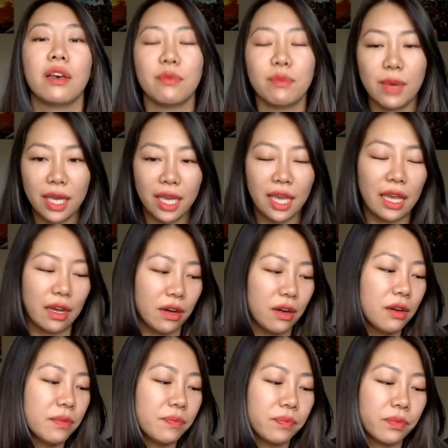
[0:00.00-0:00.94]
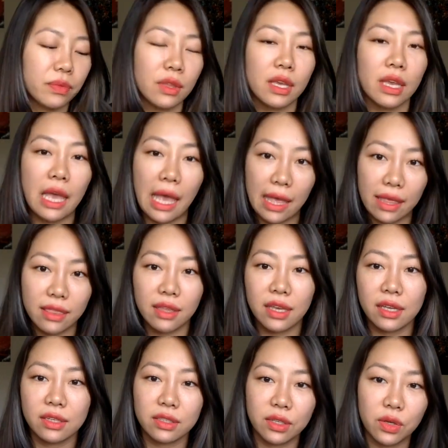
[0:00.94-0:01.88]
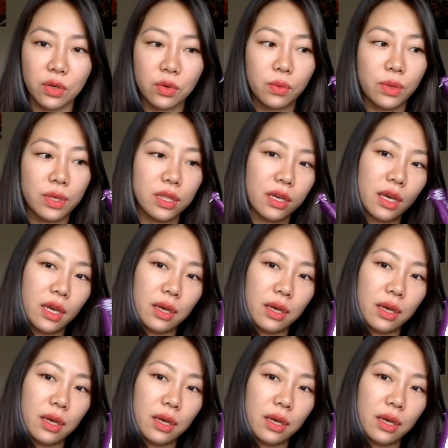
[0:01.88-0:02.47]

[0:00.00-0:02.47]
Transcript: my hair, and then go with